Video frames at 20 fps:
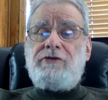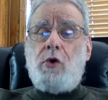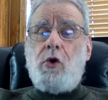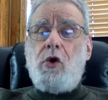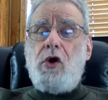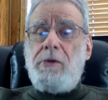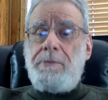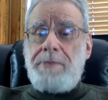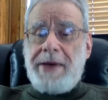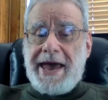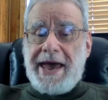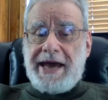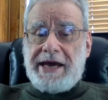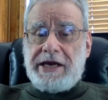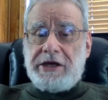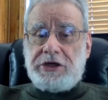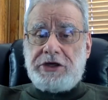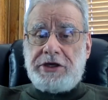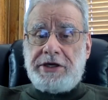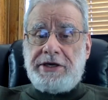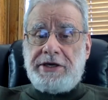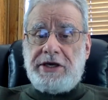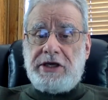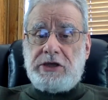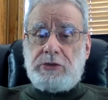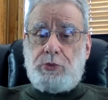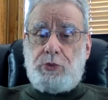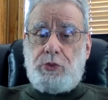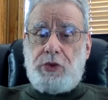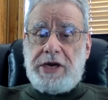all packaging is
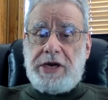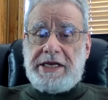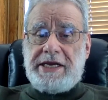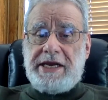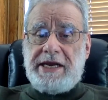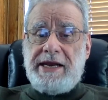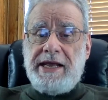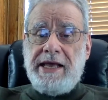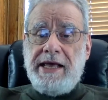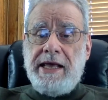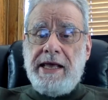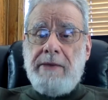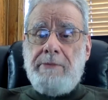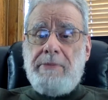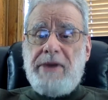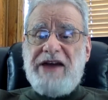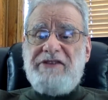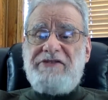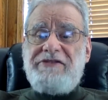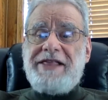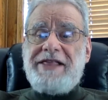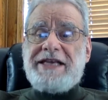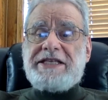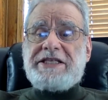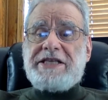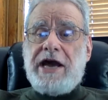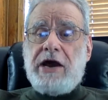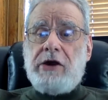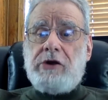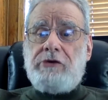printed by
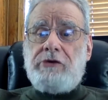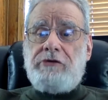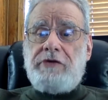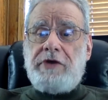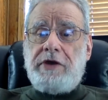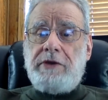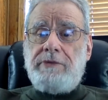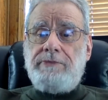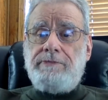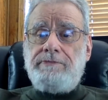flexography.